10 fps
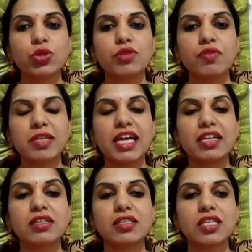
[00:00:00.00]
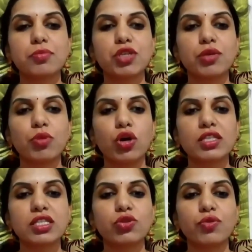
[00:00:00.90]
So it will be there in the description
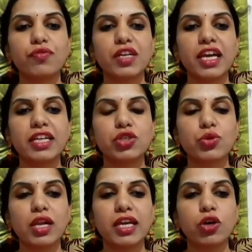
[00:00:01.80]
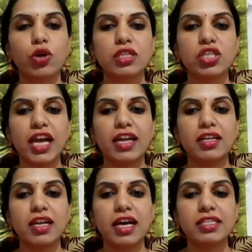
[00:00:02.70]
box. Don't forget to click on the
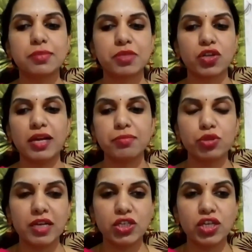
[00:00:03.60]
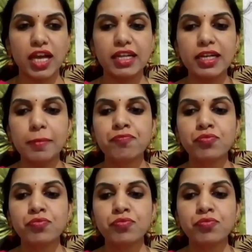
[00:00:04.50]
channel and subscribe to my channel.